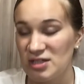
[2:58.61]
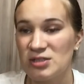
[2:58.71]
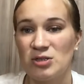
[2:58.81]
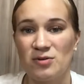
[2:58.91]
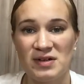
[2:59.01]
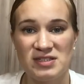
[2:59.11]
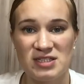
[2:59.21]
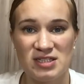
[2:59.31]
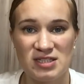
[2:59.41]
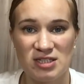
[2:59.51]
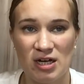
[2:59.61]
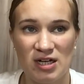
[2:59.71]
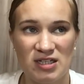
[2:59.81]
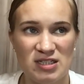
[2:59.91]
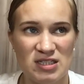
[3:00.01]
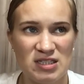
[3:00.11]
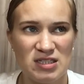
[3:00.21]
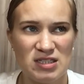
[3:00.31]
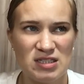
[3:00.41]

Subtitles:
So a residence card is